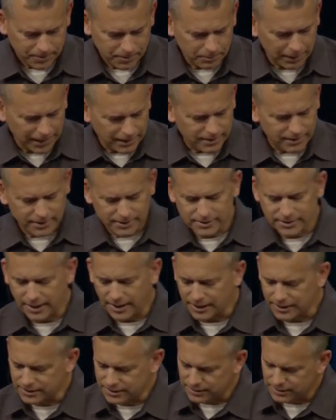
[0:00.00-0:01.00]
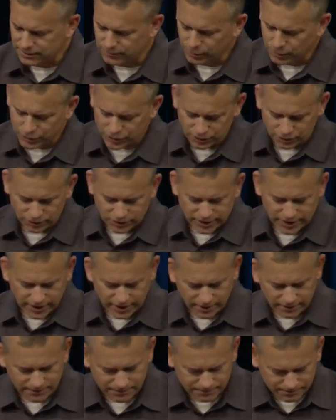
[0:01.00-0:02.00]
Back to the text, verse
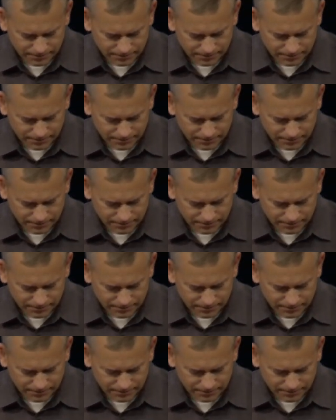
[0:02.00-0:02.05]
13.